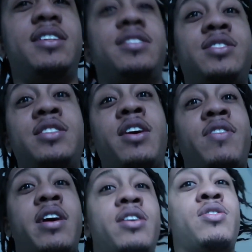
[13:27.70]
She
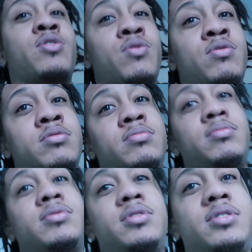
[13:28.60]
never had her own room.
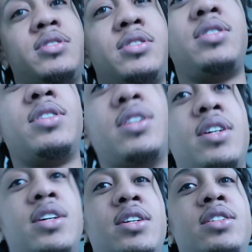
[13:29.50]
Never.
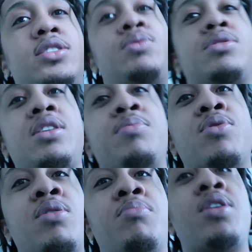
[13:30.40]
She was sleeping
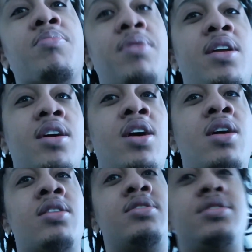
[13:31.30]
on a bunk bed in
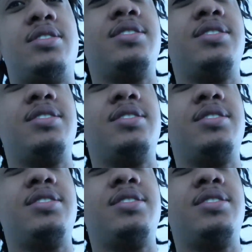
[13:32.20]
college.